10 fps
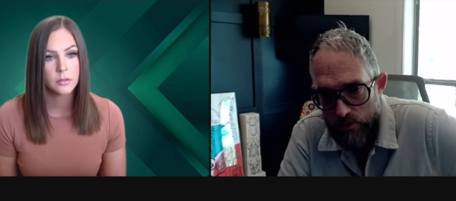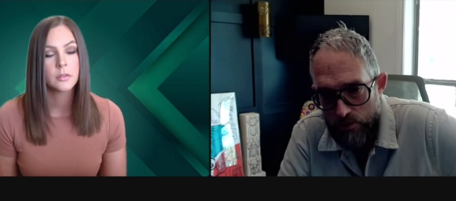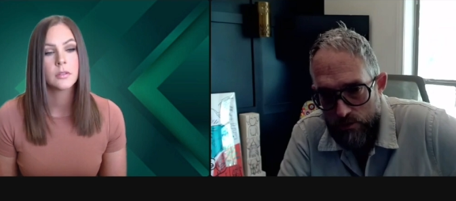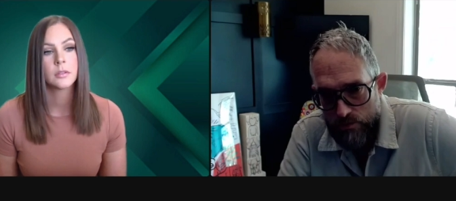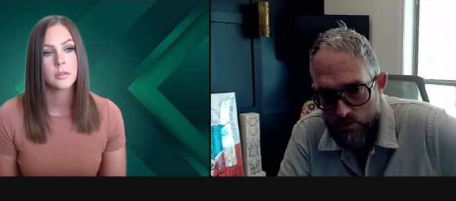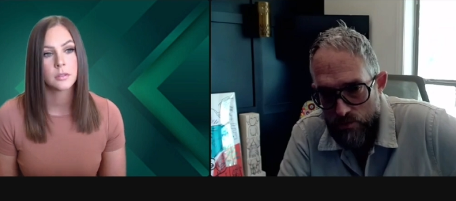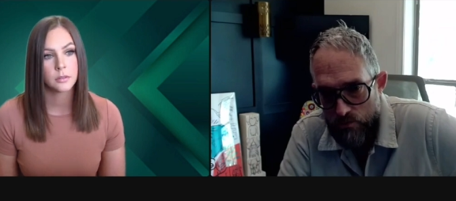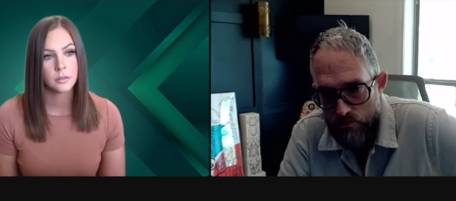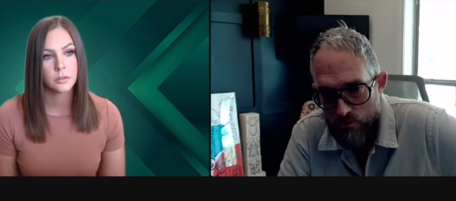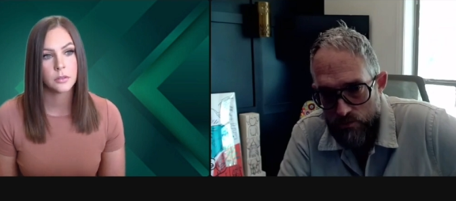Speaker 1: So
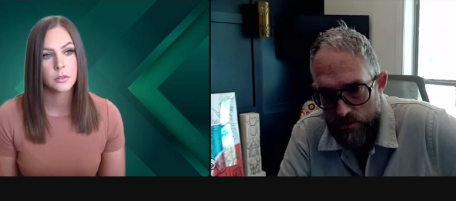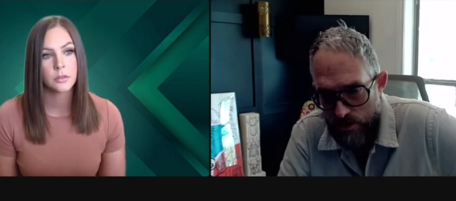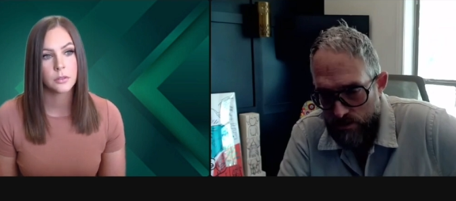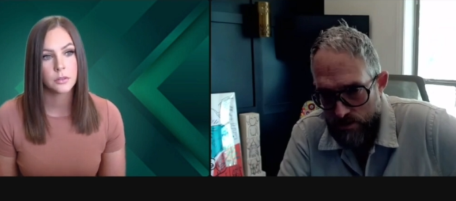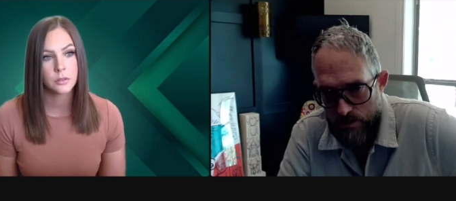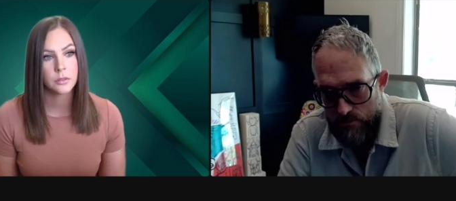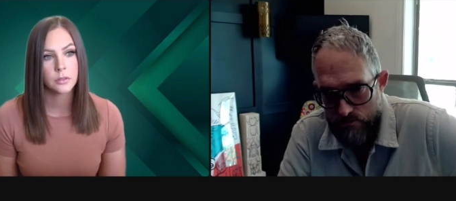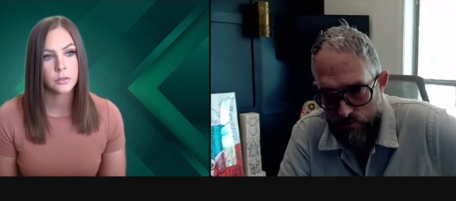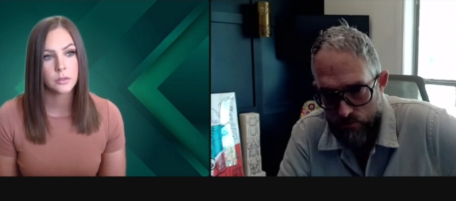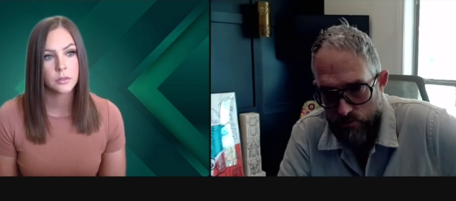they, they don't do
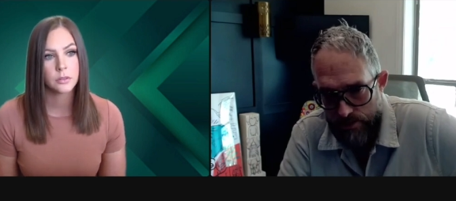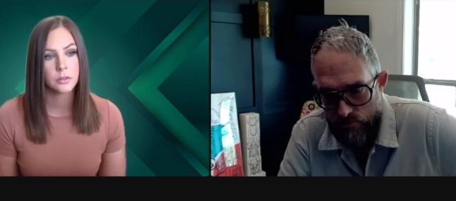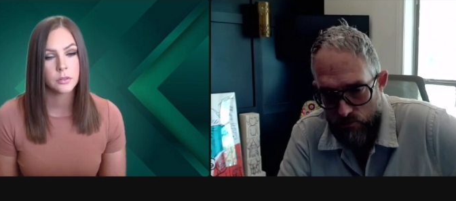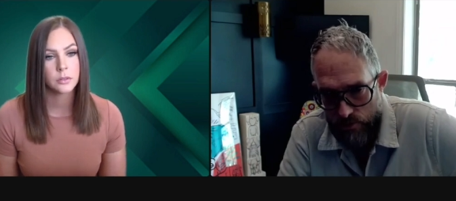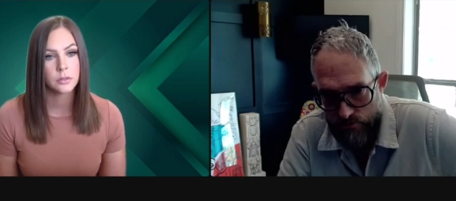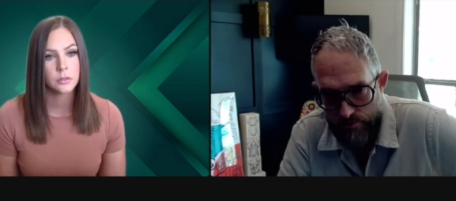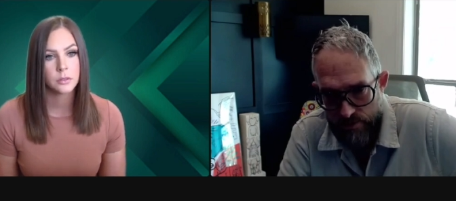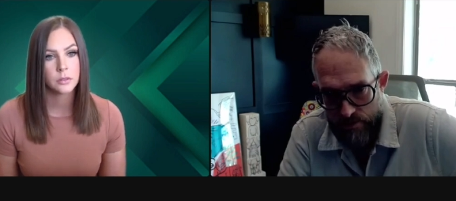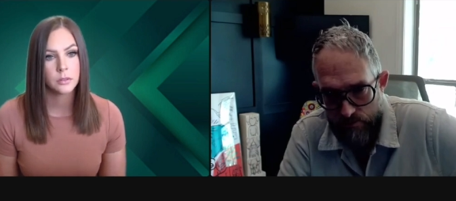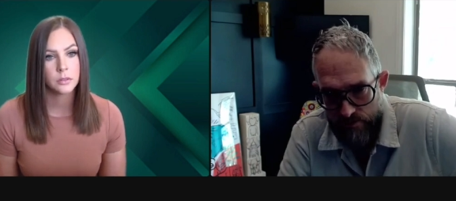like 200 million in
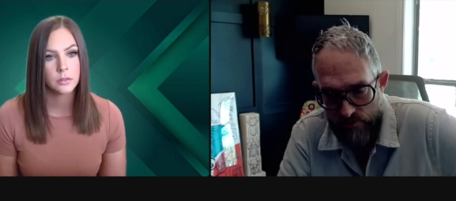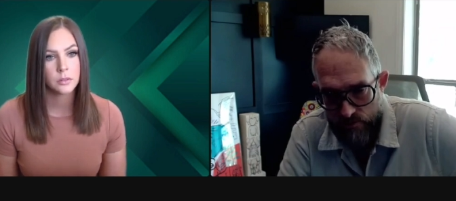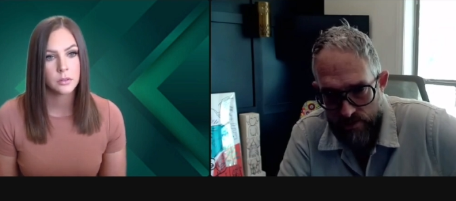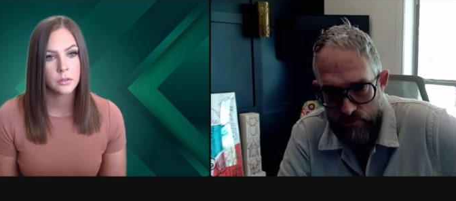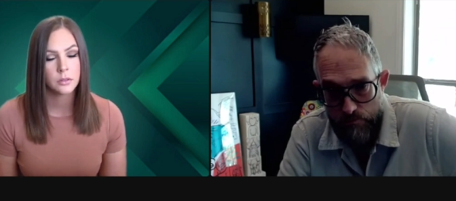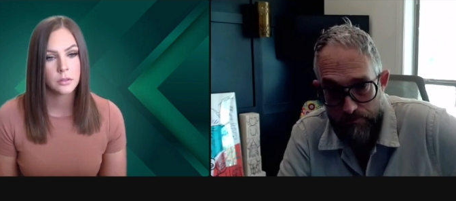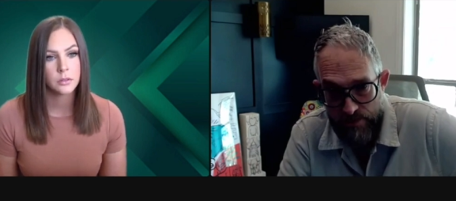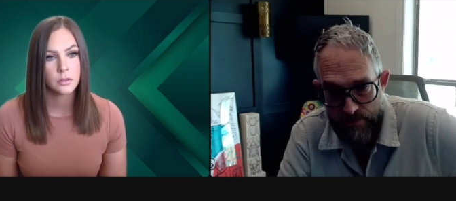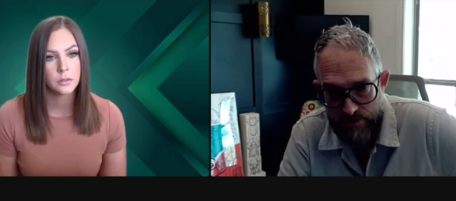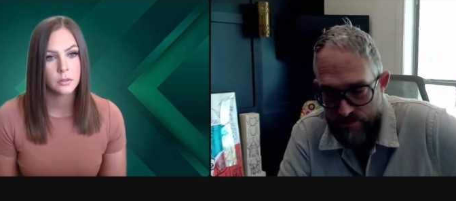revenue, they do billions.
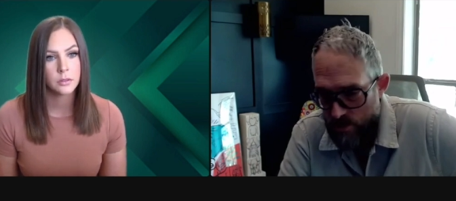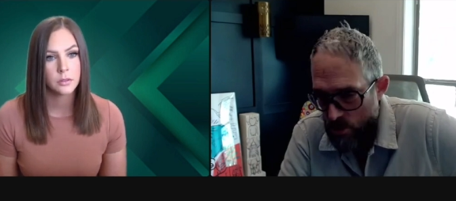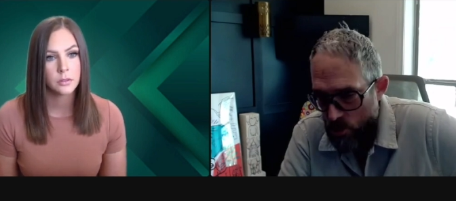So